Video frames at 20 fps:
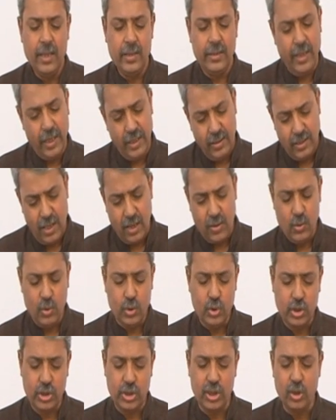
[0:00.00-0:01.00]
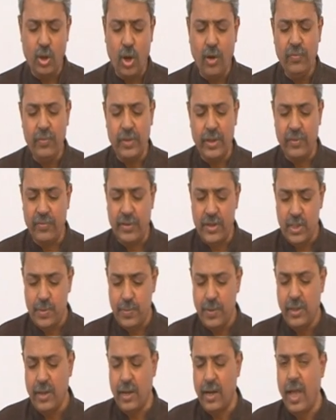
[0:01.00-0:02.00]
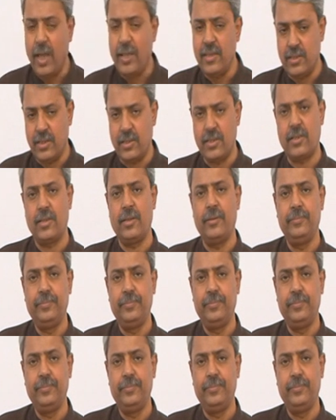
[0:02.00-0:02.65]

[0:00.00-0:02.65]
then the question of investment arises.